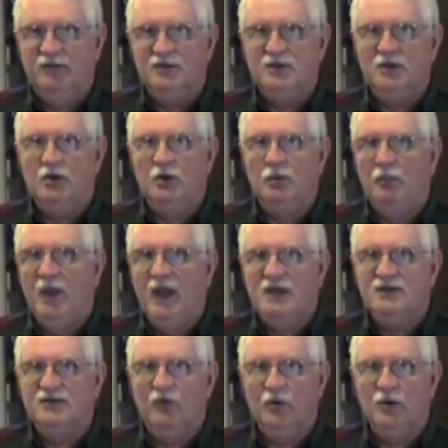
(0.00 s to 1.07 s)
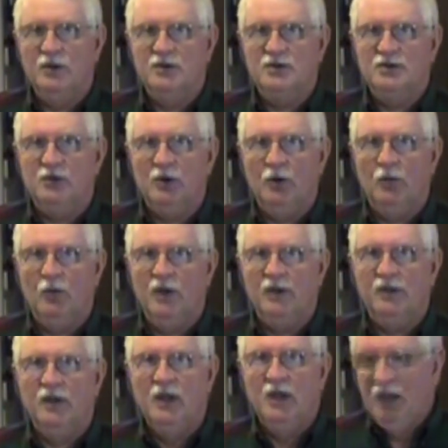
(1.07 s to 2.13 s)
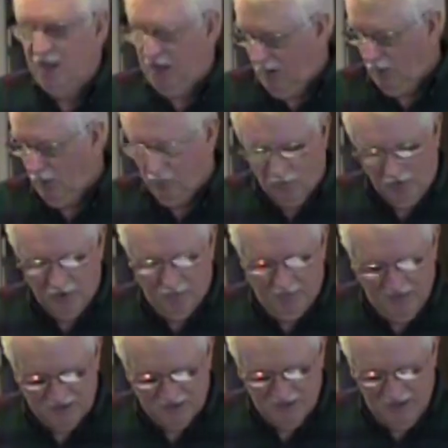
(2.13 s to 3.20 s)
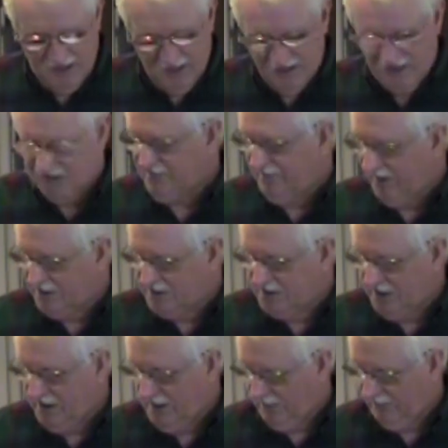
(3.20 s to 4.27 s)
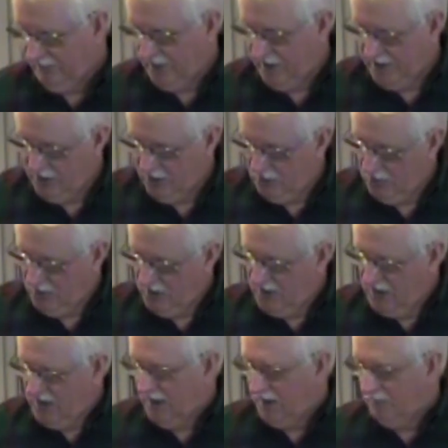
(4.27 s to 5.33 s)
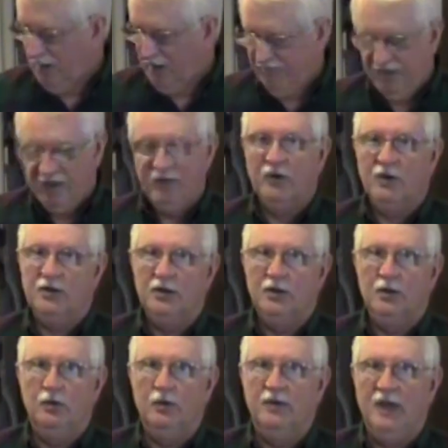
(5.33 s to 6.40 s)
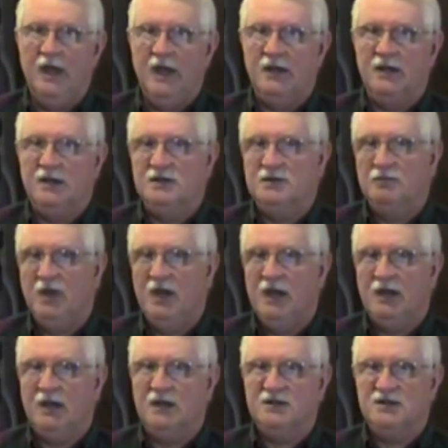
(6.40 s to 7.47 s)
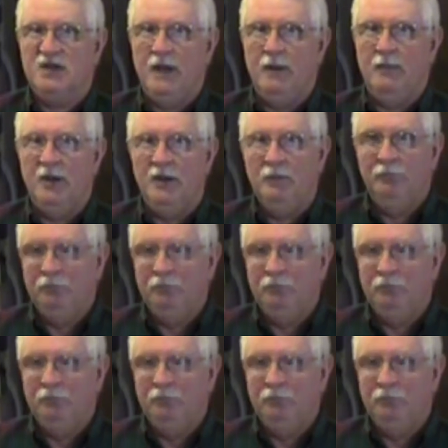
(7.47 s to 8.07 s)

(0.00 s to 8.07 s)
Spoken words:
It's a good base for you to start with. And what we're going to make today is Fettuccine Alfredo. And my favorite to do with that is pink salmon.